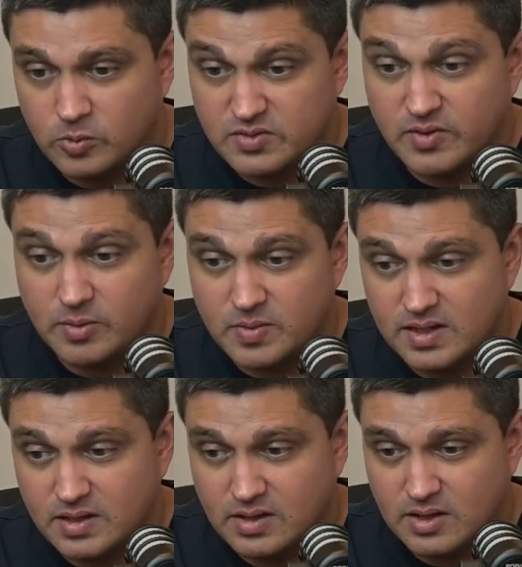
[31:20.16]
develop,
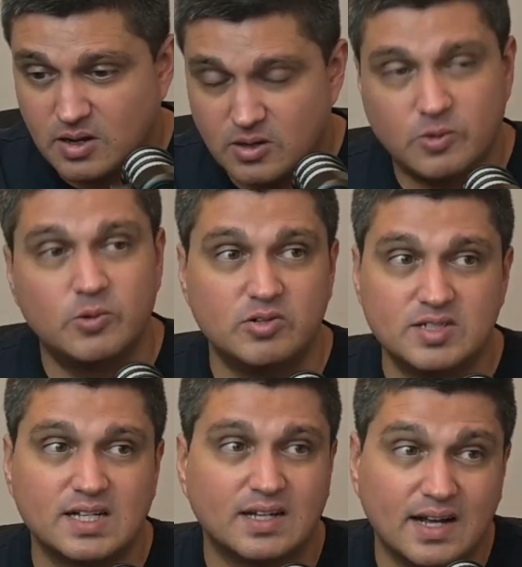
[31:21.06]
and the kind of
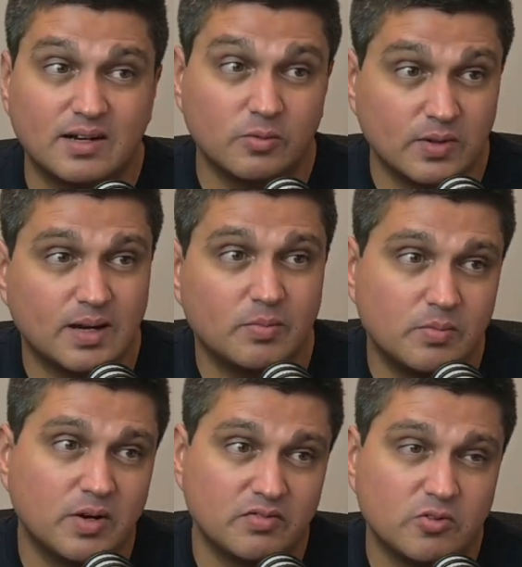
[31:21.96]
queries they can handle without
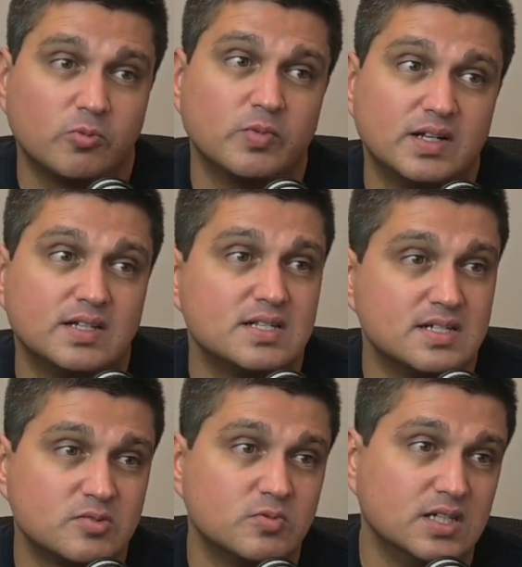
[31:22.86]
my involvement
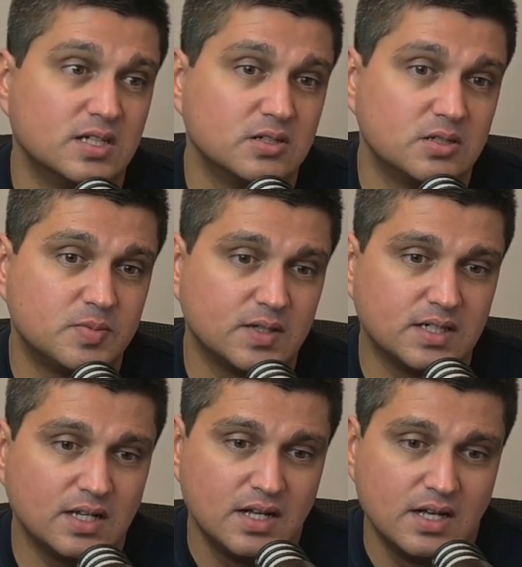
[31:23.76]
is really good.
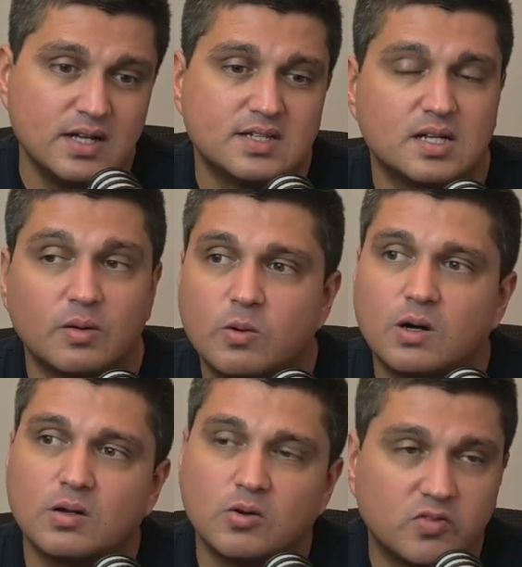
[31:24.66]
But so
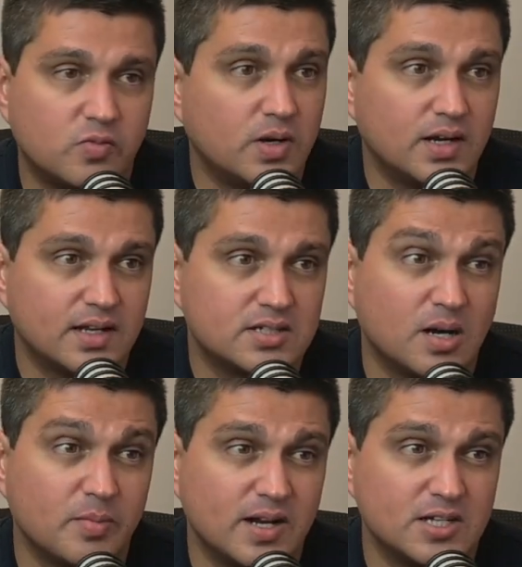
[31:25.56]
quite a lot of my
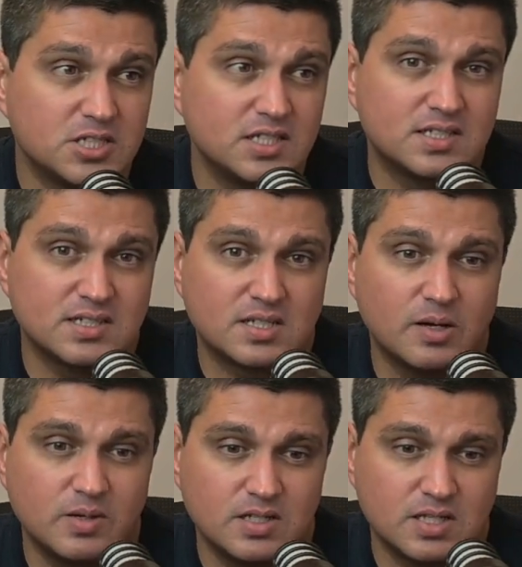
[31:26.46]
time and energy, it does
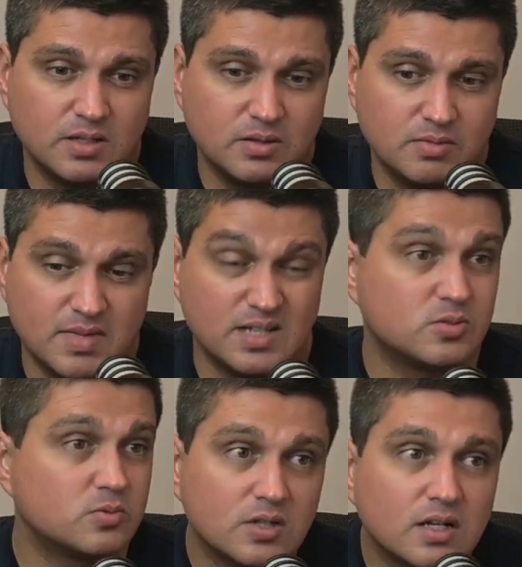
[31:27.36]
go into
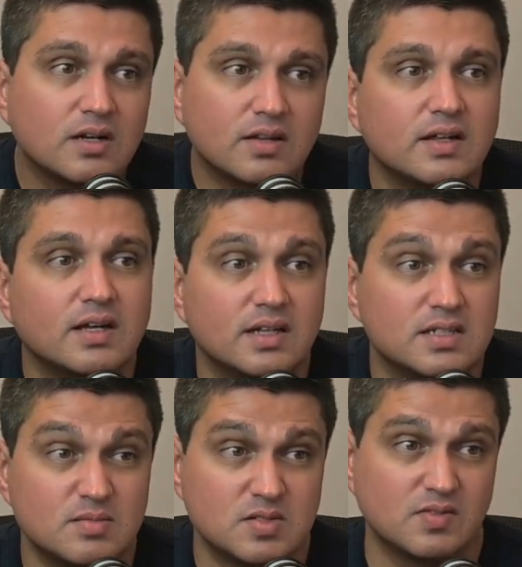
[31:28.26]
mentoring, I think, in
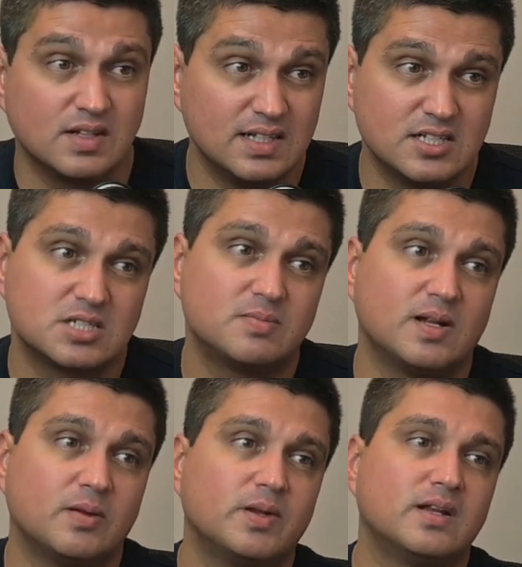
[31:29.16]
terms of leadership
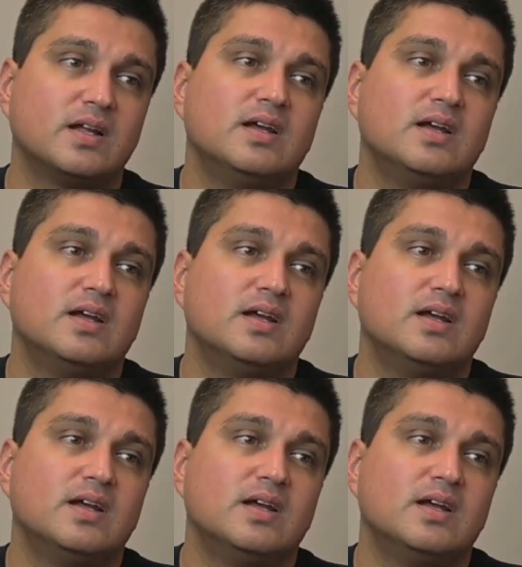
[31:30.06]
element.